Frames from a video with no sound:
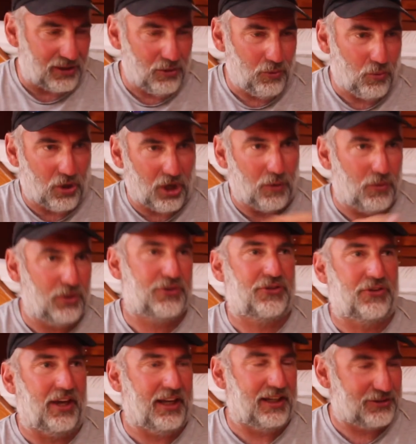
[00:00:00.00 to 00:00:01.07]
what I would
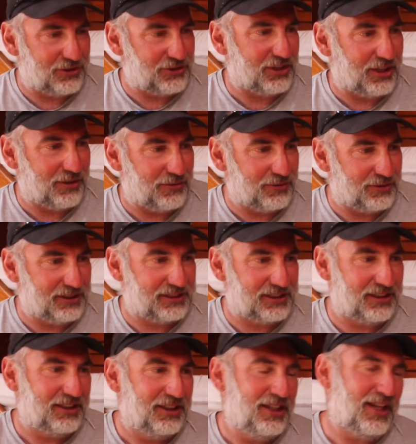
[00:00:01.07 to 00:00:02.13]
say as a general is
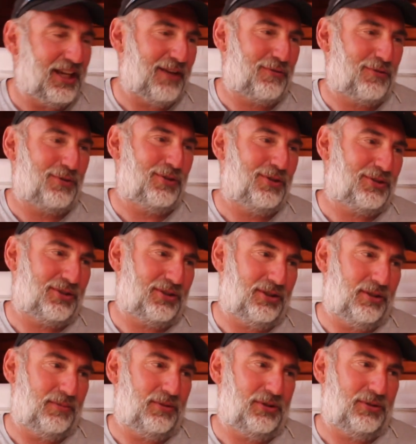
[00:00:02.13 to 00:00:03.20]
that everyone looks at
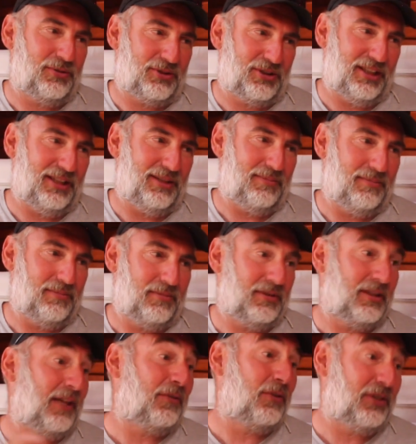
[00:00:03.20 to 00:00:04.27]
them and you'll see
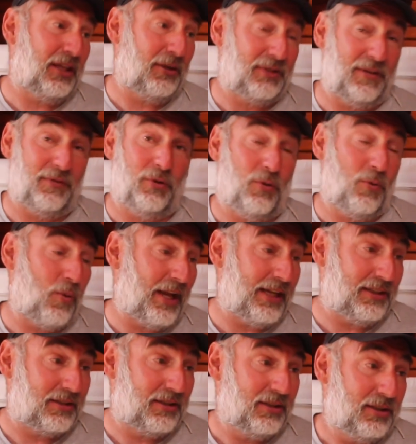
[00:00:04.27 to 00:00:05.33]
they'll give you a
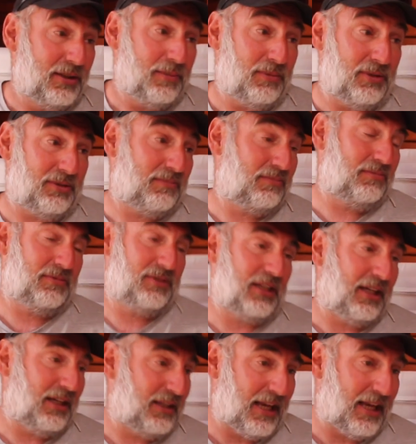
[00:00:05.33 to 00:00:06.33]
weight. Say an